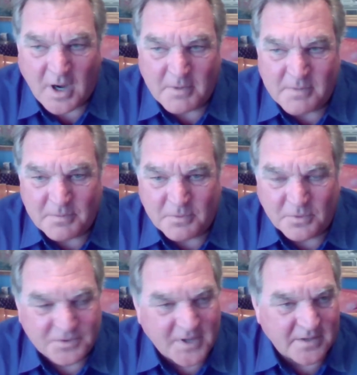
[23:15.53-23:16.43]
how many people
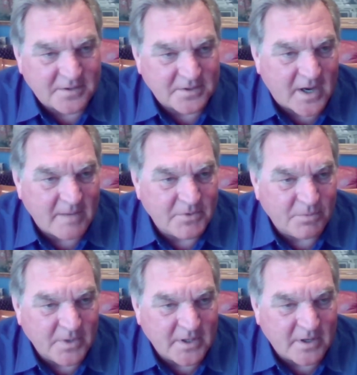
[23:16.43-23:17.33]
will take the time to
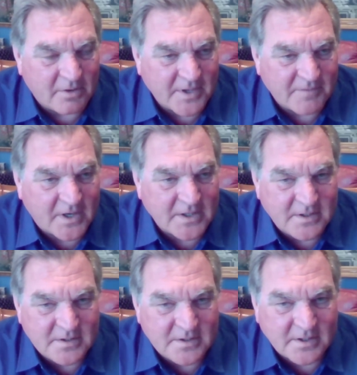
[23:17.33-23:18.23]
read all that fine
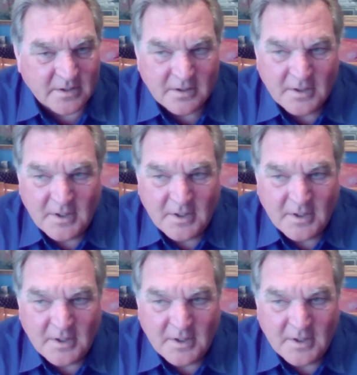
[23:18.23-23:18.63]
detail?